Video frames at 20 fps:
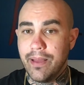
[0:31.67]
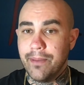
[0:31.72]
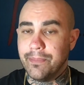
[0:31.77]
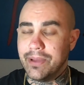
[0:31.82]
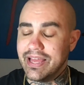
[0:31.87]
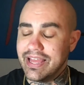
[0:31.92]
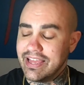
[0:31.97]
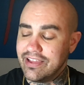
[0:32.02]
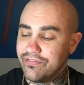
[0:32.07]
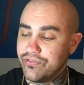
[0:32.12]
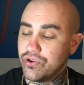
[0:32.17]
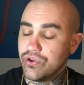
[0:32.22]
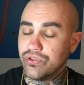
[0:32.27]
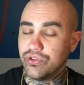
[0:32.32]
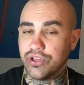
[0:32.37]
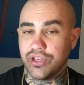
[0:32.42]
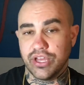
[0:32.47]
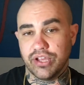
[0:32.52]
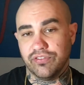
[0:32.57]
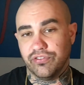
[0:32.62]
But if you're
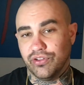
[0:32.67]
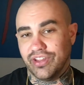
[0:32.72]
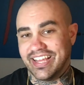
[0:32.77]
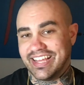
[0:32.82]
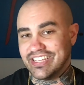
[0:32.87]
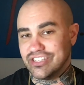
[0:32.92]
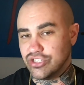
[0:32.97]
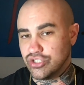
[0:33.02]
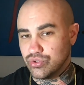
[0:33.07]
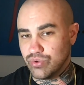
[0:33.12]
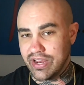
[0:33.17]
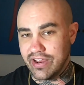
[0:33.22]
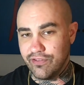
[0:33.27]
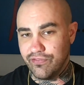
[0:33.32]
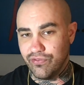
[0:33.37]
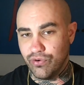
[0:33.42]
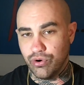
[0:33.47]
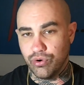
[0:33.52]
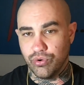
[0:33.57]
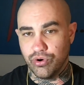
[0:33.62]
looking for like a
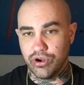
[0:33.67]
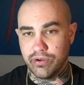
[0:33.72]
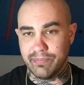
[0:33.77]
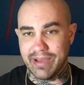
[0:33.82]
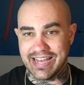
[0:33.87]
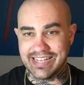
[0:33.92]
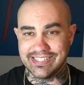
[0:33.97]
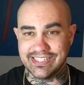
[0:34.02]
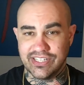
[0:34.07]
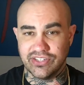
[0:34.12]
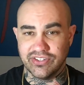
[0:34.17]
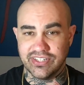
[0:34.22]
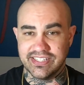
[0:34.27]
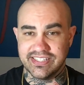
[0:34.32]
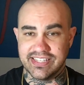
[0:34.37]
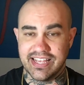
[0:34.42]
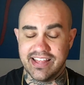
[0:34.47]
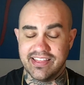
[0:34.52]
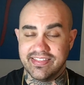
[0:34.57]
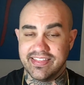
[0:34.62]
straightforward masculine
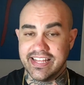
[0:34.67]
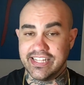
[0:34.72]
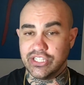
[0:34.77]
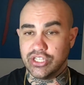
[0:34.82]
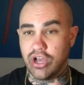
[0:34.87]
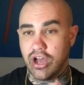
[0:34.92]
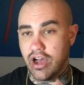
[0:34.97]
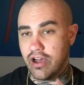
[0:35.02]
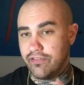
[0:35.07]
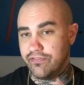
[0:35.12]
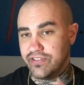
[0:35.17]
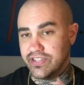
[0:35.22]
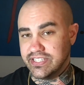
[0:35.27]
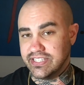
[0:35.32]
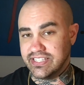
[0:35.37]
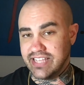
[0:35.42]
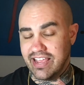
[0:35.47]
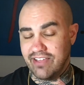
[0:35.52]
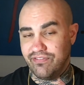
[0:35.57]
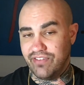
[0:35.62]
scent that's office
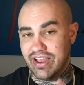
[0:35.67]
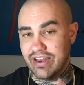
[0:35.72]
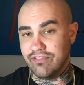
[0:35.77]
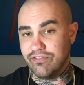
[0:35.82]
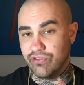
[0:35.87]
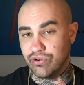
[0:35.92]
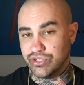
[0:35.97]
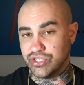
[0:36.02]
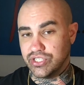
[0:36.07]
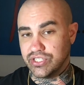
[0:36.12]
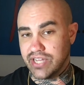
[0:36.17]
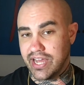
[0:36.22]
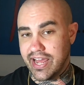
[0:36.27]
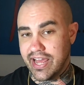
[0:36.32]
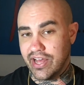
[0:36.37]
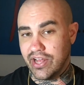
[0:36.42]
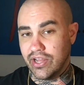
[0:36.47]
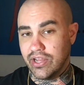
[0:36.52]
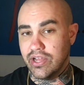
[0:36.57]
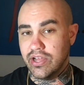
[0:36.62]
safe and
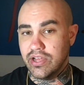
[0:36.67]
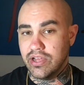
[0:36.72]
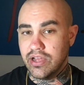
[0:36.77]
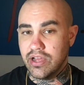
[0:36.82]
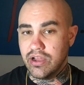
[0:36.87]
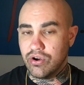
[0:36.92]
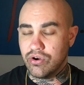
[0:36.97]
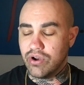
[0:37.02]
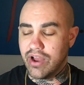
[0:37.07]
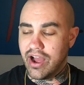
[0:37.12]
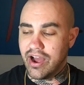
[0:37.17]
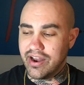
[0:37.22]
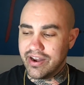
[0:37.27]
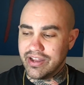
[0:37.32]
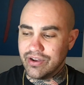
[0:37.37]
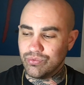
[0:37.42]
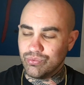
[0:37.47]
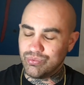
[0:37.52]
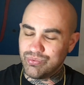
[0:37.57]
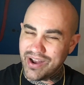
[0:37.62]
versatile on
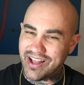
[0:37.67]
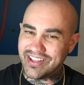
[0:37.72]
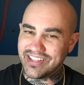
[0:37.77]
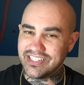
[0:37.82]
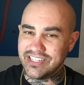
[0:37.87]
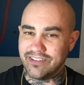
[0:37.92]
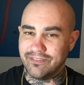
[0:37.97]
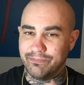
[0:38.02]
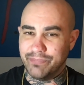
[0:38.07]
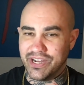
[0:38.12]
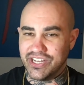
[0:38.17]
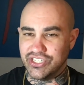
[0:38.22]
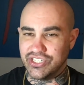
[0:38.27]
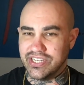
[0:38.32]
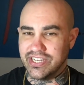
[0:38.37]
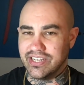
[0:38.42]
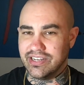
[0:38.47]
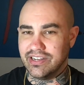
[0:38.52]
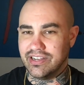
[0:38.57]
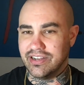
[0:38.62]
a relative
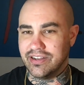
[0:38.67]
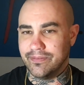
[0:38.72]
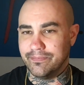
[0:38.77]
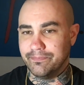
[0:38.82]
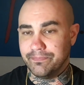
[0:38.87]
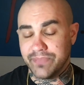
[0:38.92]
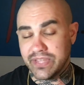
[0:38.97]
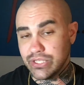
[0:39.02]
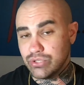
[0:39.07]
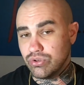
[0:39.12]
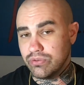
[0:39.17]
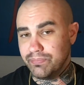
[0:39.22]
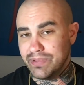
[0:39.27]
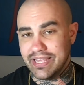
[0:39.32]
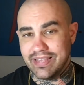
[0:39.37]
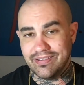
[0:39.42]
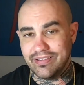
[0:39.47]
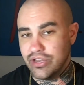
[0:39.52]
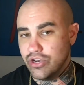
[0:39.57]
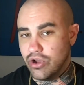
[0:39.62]
budget, this would
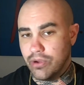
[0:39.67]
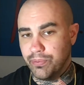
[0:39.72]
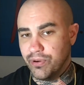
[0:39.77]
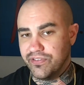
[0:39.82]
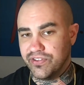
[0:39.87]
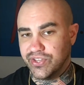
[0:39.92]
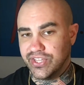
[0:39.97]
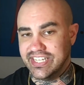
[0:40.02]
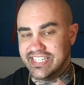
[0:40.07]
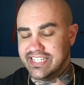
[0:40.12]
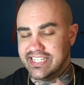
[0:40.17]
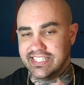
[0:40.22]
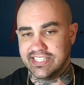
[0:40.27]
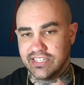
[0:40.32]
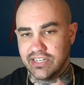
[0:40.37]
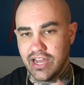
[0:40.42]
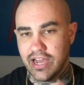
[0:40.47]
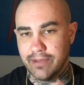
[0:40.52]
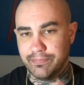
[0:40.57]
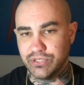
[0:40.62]
be, you know, a perfectly
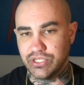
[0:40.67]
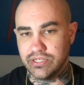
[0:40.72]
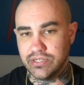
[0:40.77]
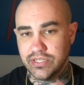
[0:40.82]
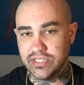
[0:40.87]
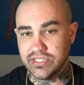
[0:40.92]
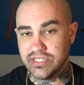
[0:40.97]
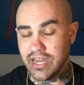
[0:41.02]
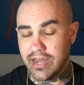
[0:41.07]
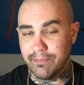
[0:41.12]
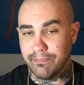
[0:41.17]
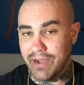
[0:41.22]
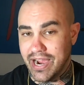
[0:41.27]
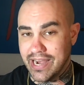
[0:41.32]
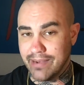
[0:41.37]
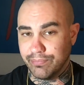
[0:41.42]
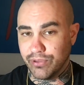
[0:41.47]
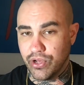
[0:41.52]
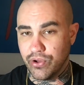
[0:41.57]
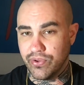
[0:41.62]
decent option. It's not
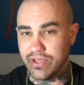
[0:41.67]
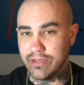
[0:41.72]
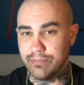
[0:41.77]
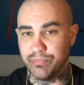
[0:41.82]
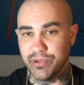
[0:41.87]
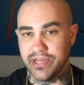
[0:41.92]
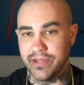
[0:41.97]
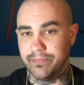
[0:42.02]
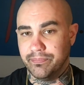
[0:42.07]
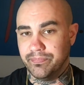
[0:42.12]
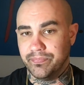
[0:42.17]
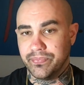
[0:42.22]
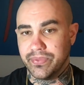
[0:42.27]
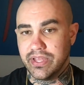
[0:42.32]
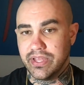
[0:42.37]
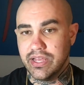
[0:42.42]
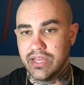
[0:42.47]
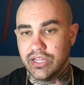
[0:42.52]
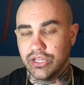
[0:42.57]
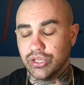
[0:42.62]
mind-blowing, but
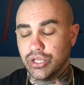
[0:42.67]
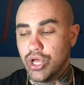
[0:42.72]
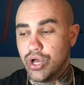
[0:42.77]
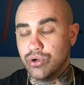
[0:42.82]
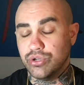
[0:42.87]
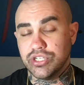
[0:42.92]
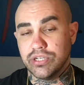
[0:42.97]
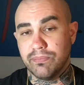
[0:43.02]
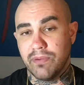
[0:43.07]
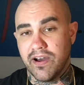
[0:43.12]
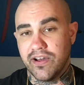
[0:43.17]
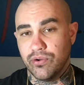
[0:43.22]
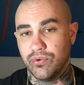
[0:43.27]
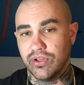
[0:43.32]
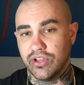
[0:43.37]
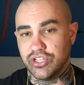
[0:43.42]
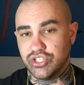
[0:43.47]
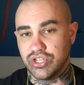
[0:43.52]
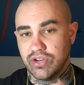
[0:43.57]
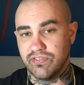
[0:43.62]
low to
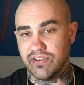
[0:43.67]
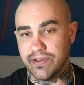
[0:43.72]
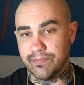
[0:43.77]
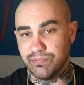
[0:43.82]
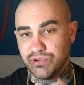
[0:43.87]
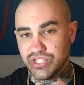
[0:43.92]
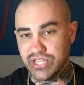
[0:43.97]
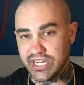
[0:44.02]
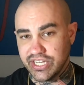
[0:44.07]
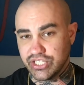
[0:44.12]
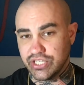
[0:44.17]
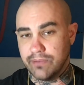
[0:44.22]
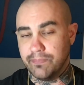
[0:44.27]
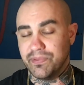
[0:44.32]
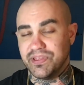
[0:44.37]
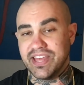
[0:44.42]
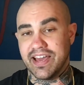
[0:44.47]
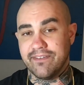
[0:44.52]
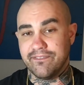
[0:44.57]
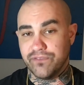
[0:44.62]
moderate longevity and projection,
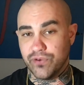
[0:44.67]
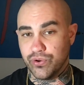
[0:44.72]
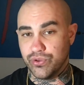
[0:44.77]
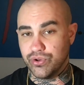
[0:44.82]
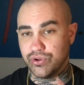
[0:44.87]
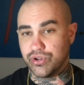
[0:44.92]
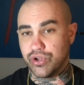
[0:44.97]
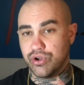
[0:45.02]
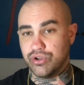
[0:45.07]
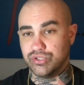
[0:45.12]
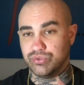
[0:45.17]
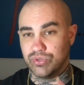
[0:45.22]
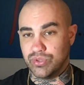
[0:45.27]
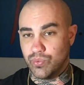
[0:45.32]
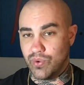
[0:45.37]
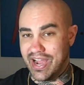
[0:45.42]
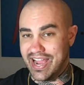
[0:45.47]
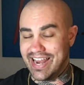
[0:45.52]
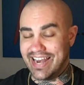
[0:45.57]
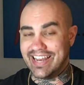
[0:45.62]
but that further goes with
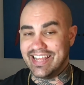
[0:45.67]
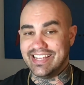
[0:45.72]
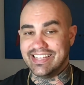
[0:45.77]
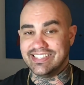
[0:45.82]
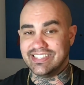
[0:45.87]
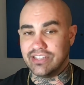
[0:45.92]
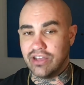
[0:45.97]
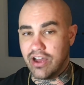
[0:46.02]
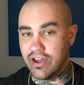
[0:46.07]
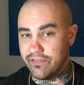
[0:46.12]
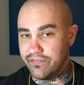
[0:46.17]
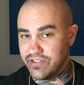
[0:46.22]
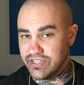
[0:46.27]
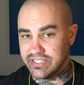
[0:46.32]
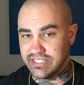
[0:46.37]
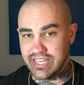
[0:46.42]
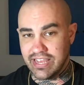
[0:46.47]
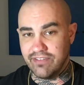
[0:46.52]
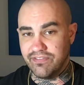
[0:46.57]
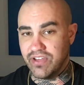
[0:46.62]
why it is office
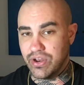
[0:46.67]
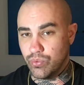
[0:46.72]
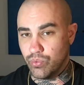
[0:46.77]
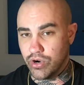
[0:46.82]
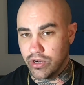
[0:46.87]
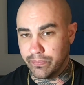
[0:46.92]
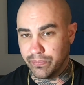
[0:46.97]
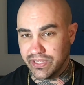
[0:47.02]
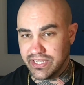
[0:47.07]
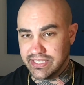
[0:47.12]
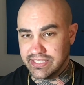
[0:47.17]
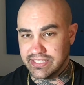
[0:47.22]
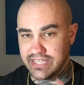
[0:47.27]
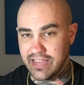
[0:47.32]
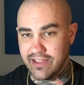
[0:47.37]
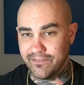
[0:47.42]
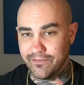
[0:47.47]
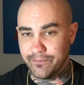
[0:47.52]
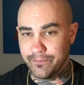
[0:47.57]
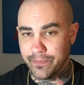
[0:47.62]
safe and workplace
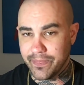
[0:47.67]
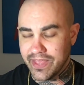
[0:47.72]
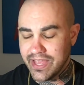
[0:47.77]
safe.